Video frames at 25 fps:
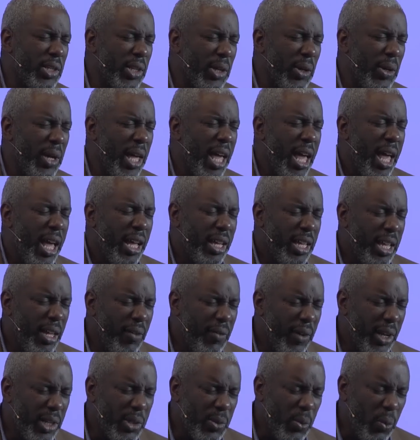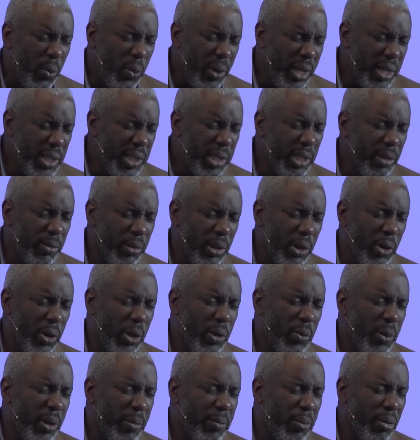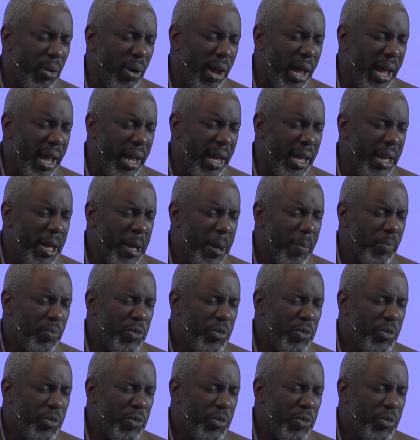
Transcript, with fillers: So give us wisdom, Lord, we pray,